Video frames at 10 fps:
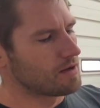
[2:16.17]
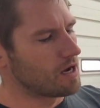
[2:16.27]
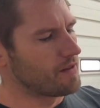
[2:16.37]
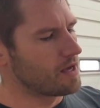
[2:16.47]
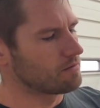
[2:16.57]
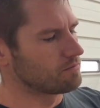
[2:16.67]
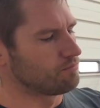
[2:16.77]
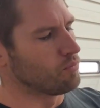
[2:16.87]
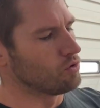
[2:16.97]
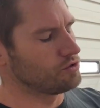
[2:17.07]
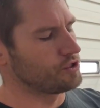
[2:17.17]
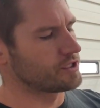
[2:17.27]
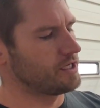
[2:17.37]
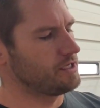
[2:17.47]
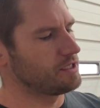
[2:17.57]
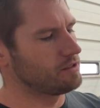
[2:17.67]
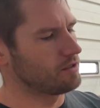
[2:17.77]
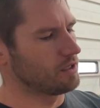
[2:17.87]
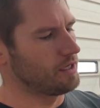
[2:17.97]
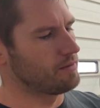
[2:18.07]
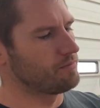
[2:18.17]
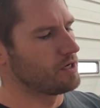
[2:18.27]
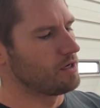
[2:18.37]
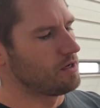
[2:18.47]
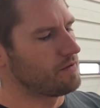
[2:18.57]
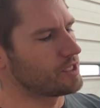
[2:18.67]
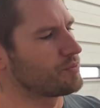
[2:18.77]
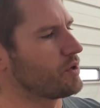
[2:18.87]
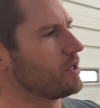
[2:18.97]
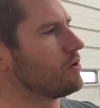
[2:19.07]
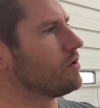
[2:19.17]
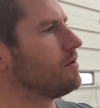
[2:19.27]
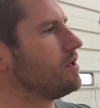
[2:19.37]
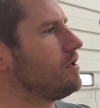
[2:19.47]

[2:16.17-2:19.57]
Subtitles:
how that bolt just sinks into the limb. That's pretty cool.